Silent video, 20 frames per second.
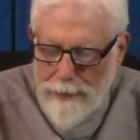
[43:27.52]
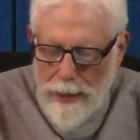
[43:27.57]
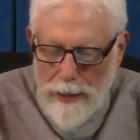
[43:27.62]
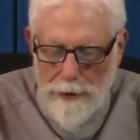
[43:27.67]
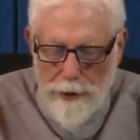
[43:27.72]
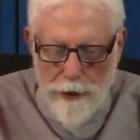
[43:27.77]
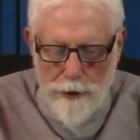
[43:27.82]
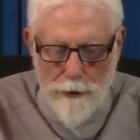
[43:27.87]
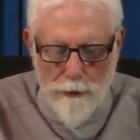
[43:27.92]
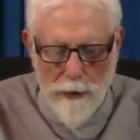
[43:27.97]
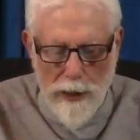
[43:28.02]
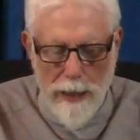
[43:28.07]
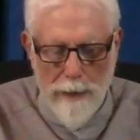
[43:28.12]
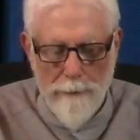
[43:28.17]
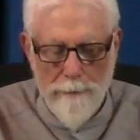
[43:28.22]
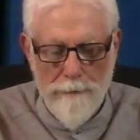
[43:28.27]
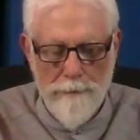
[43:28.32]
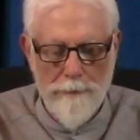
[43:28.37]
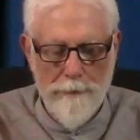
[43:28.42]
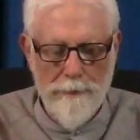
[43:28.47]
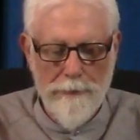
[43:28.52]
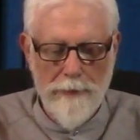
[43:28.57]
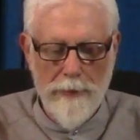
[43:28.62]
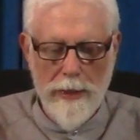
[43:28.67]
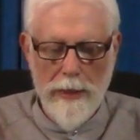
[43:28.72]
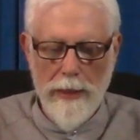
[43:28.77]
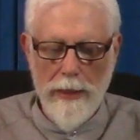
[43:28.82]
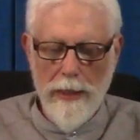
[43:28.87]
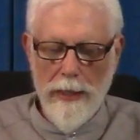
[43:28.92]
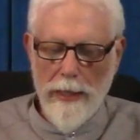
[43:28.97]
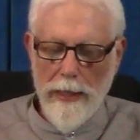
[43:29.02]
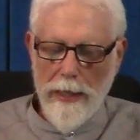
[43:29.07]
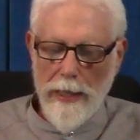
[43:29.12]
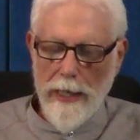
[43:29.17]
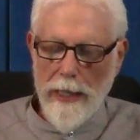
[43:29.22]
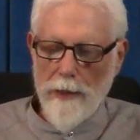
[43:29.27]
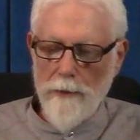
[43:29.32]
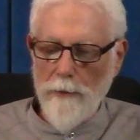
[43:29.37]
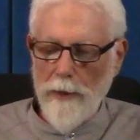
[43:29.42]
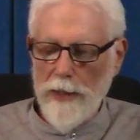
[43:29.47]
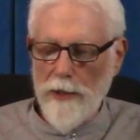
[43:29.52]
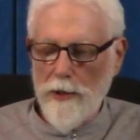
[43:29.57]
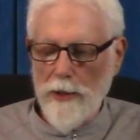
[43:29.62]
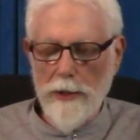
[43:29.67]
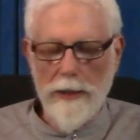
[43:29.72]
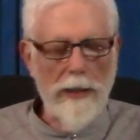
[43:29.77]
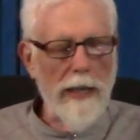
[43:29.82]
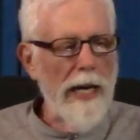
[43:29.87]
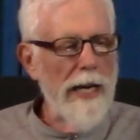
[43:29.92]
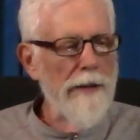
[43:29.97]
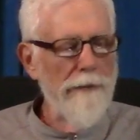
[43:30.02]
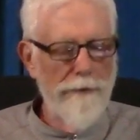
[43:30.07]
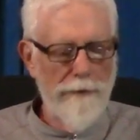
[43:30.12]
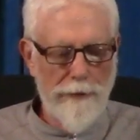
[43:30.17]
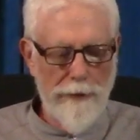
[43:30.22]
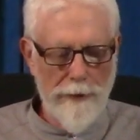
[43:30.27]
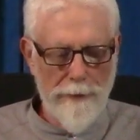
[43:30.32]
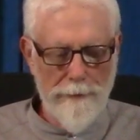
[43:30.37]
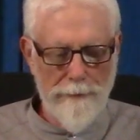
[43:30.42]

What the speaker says: The dream in which life